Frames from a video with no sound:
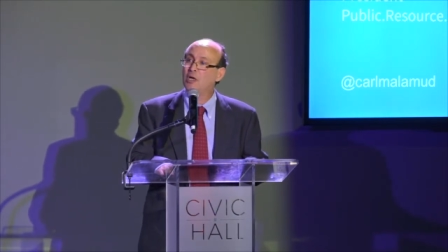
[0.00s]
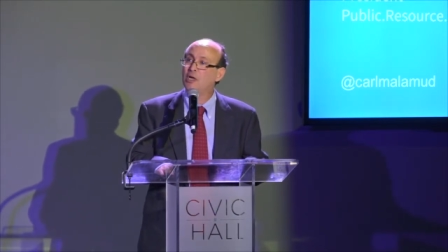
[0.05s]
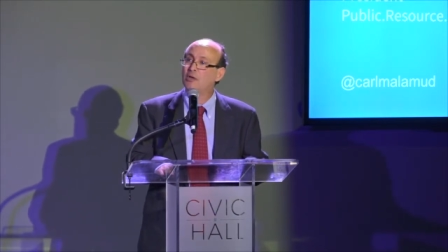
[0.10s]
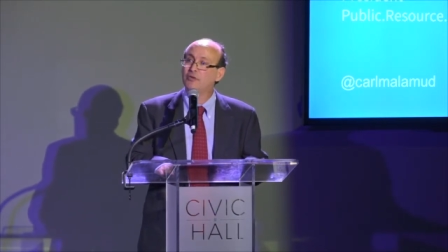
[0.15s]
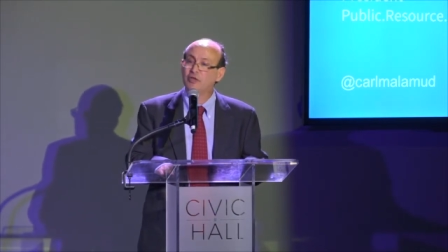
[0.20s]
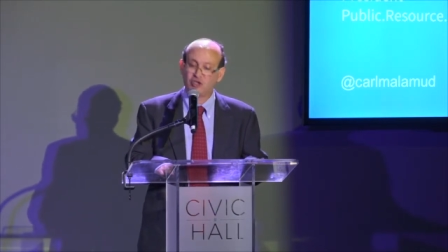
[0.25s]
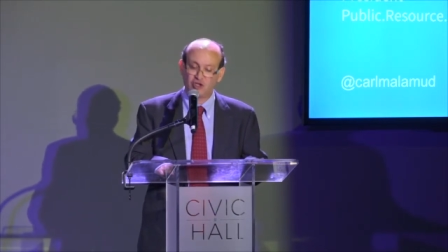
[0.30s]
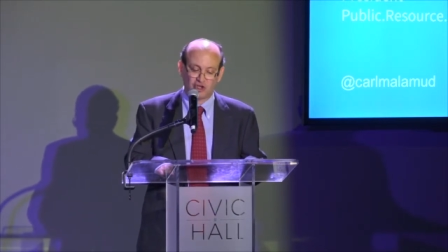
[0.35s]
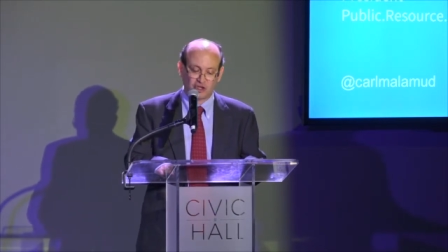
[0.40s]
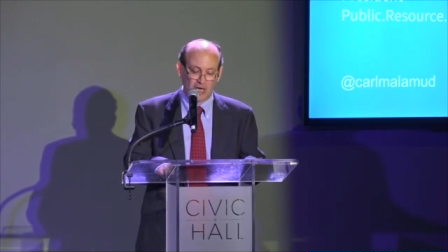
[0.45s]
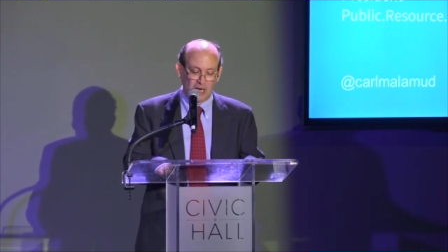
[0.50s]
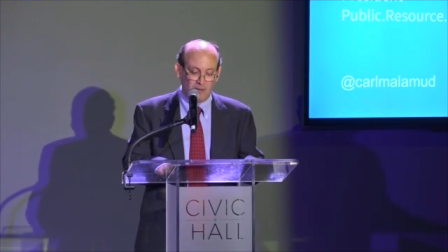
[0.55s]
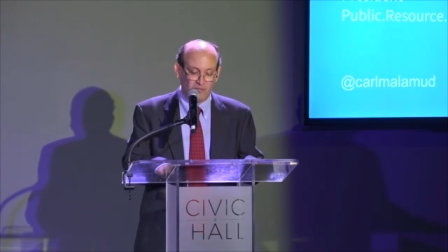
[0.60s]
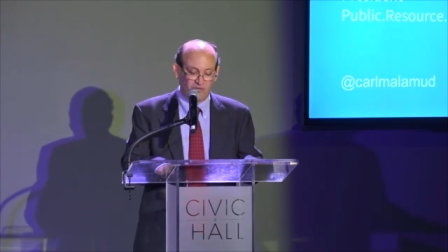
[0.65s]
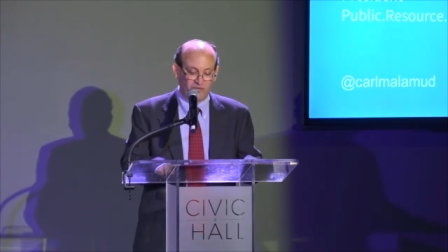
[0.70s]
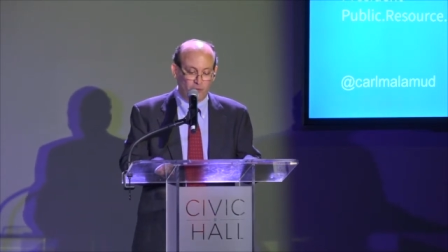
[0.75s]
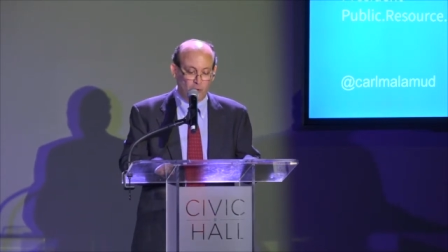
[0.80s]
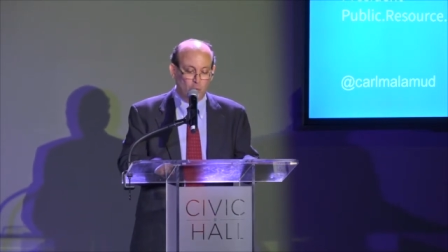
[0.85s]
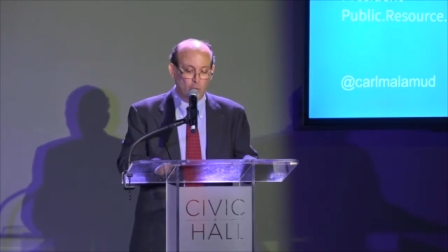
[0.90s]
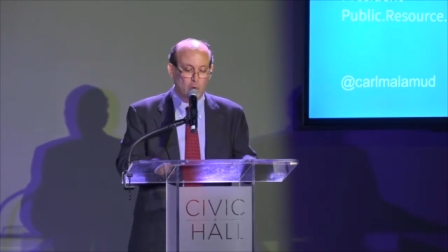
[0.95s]
the
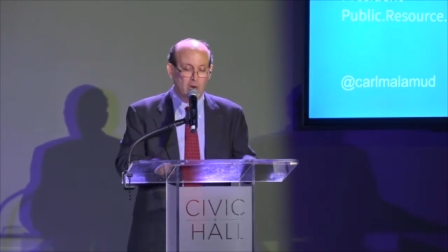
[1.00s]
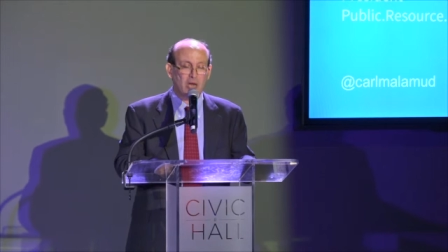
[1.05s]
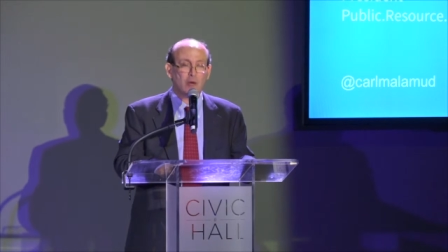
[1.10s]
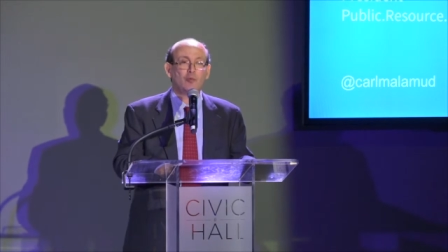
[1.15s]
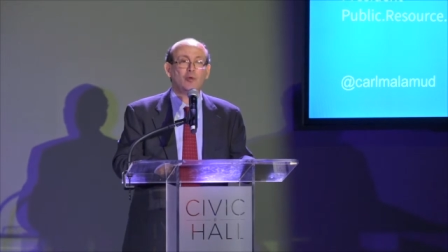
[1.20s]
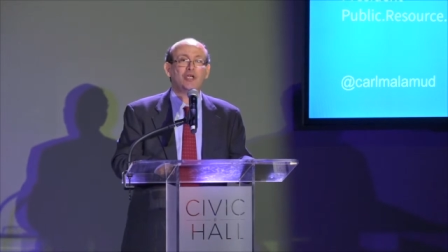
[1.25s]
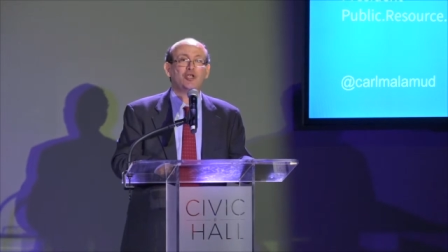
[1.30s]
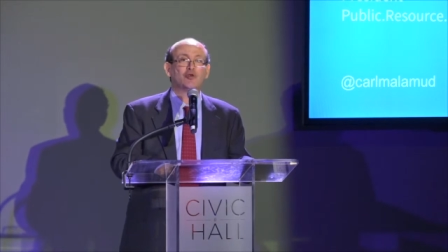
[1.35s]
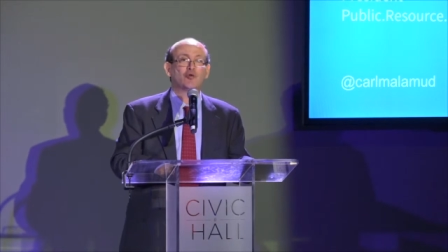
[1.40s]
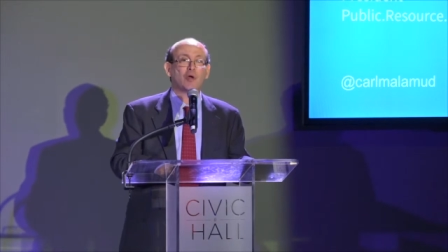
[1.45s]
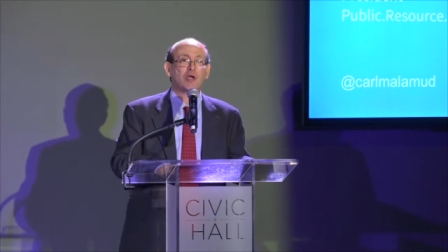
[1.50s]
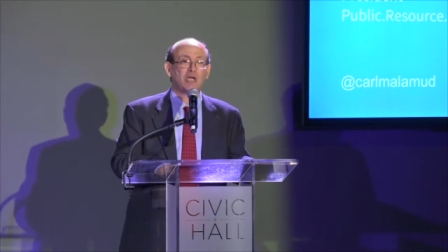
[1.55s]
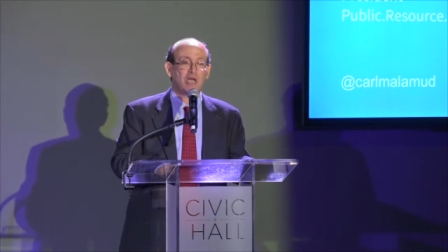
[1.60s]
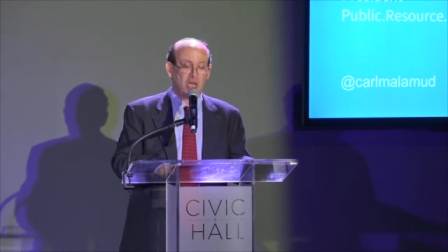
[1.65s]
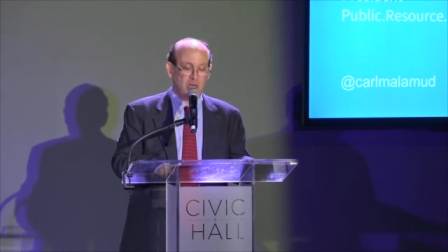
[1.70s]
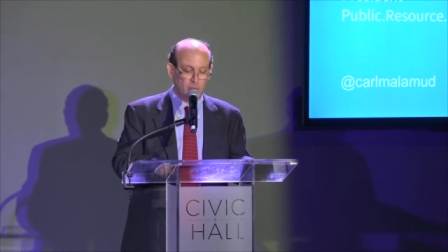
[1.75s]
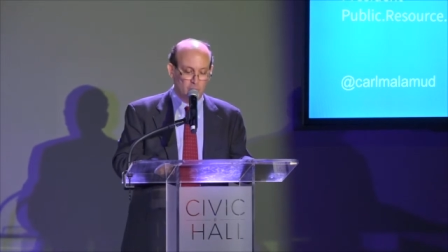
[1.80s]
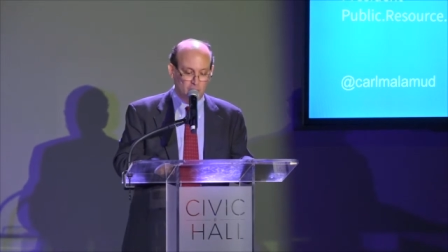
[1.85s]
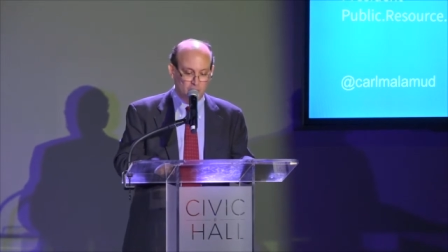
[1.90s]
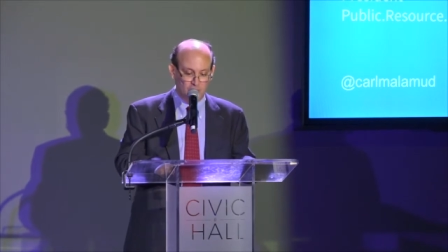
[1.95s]
shameful way we treat
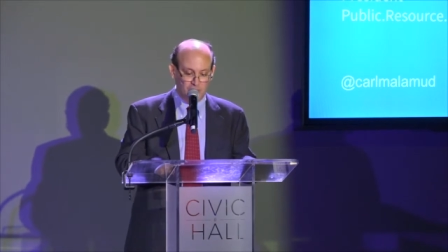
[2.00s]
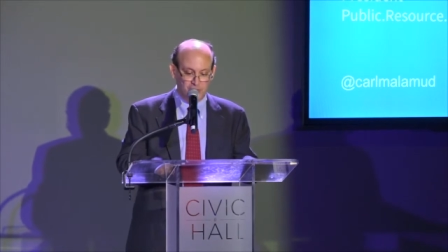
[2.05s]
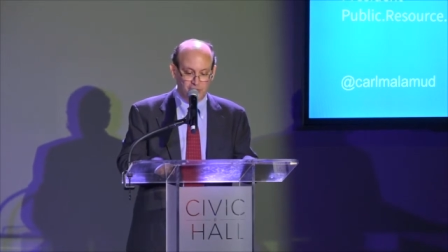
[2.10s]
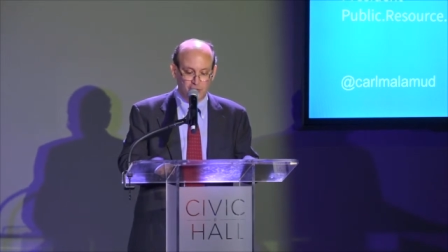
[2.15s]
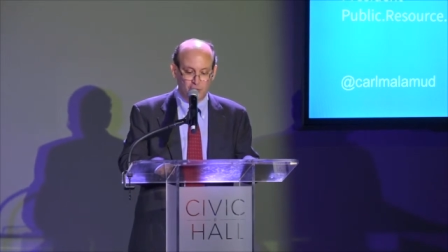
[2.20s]
immigrants